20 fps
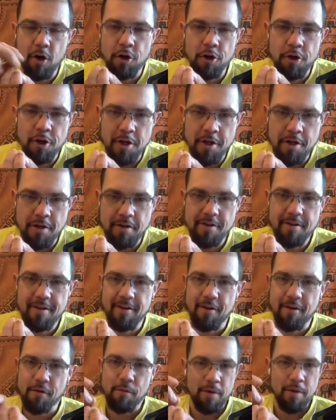the onion
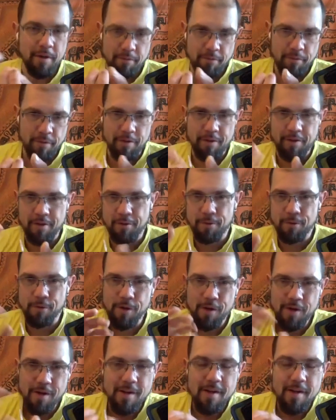or whatever you
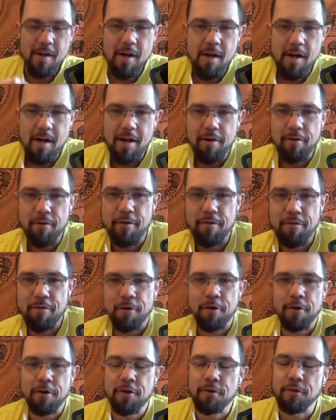okay.
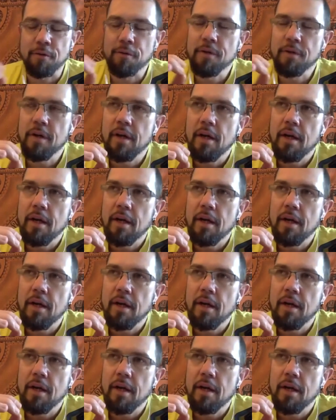refer to,